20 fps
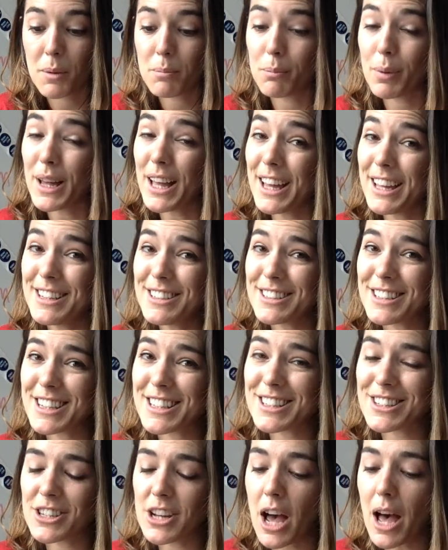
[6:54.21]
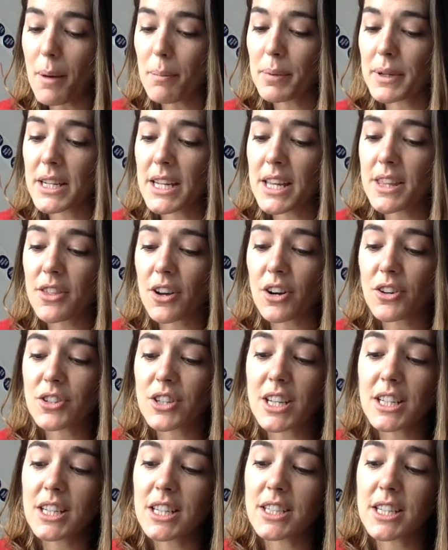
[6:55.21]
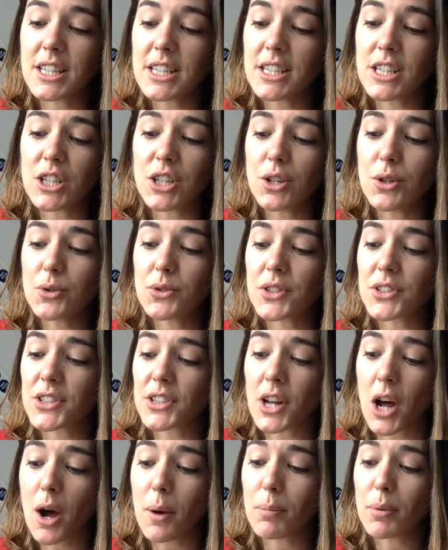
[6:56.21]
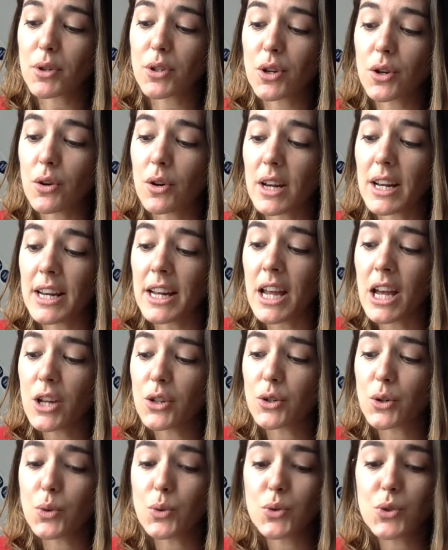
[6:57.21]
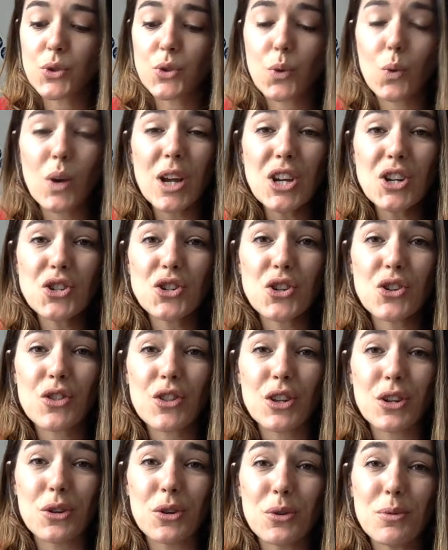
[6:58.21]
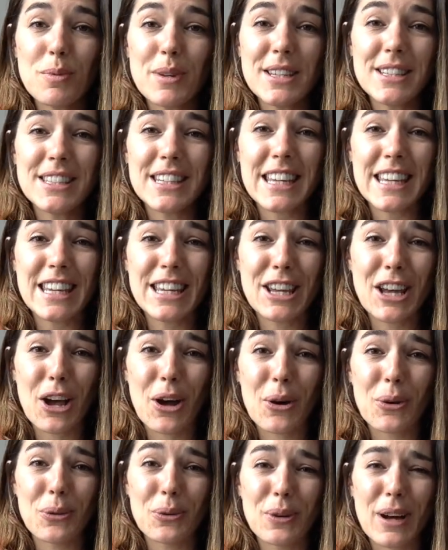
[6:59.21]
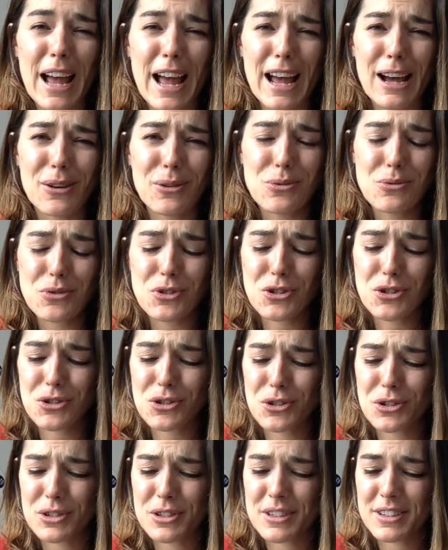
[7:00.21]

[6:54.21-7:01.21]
But it's not beneath our dignity to use as an opportunity to squish the newbie's ego. Ouch.